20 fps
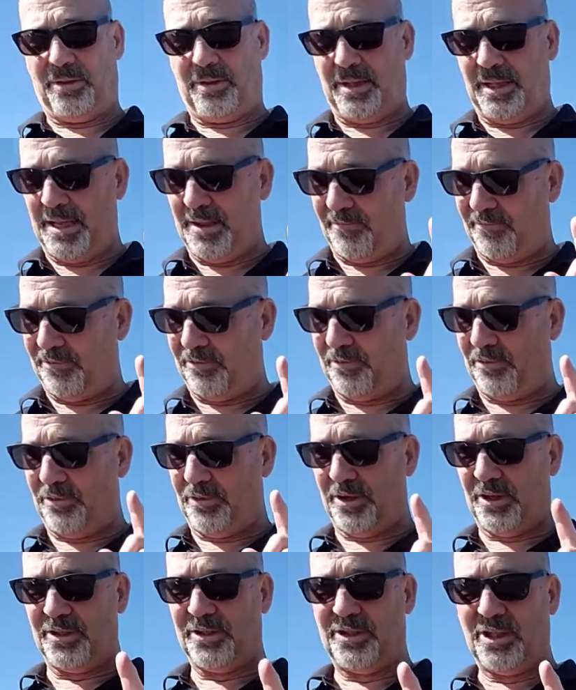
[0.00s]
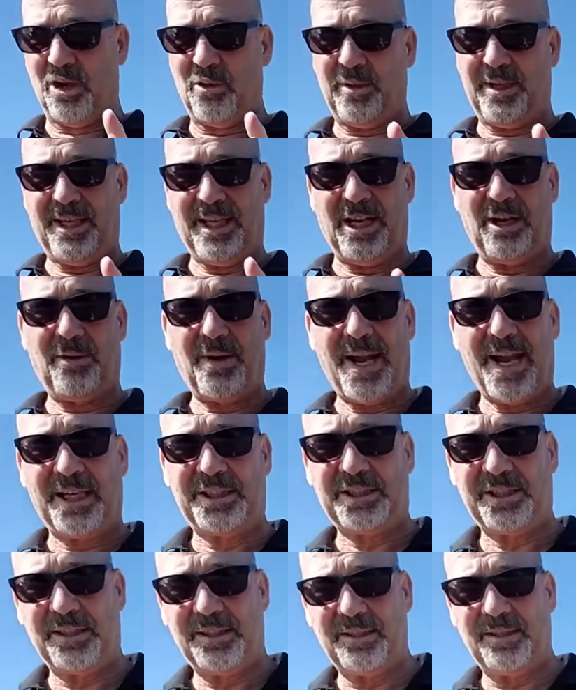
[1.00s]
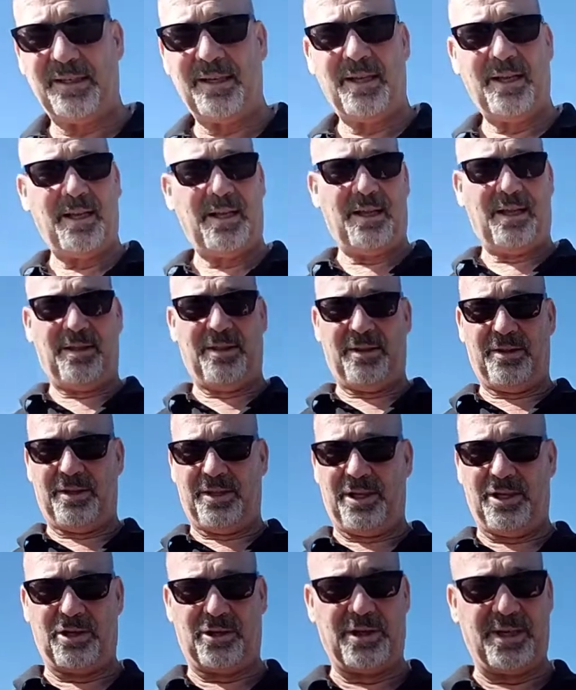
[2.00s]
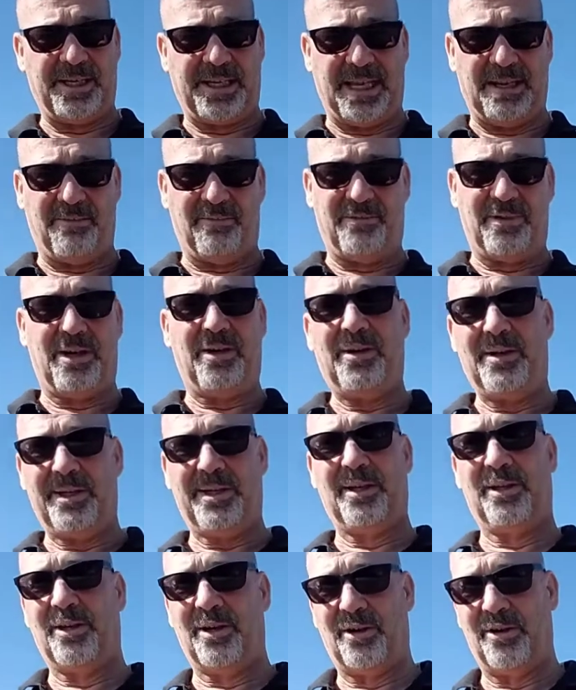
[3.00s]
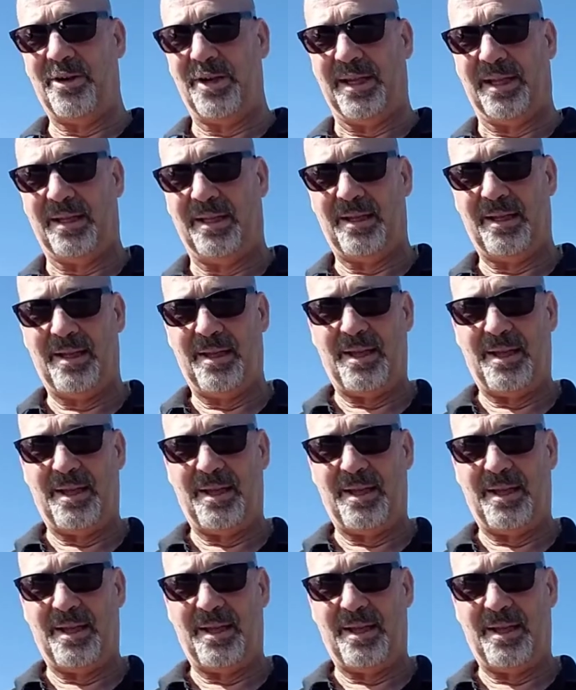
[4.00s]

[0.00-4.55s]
If there's no interaction, you're going to get very little learning.